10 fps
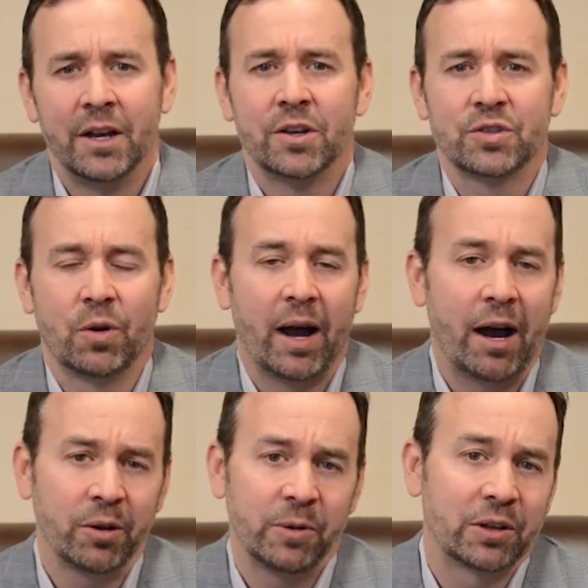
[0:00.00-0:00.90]
So
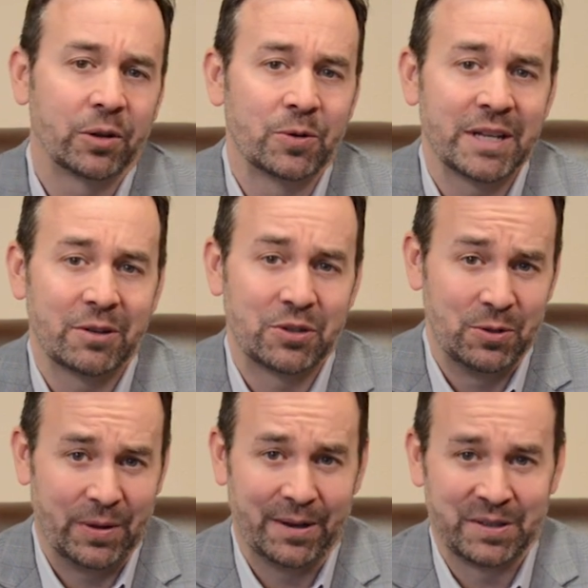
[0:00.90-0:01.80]
how did we close out
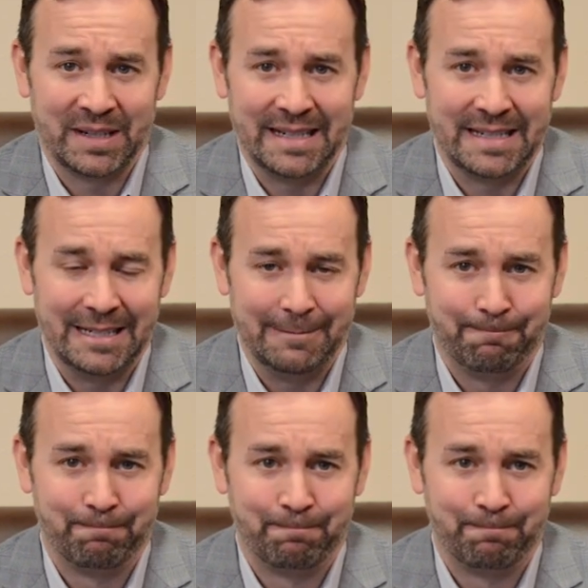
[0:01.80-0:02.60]
2018?